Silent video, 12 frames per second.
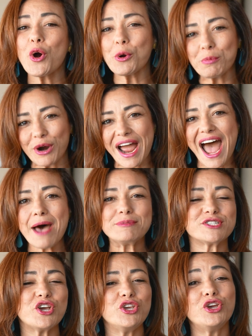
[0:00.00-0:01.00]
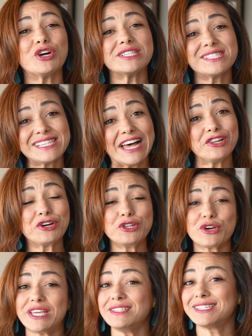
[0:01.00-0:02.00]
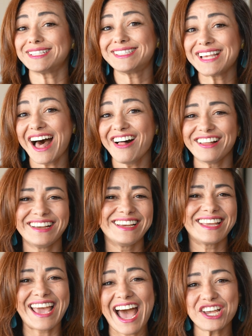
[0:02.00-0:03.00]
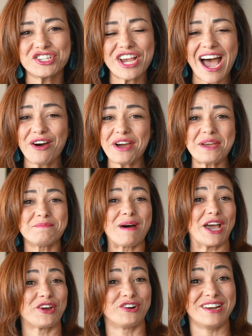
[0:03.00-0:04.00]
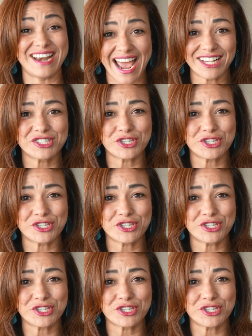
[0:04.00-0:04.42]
or perhaps you're a seller looking to sell, cash out, and buy your next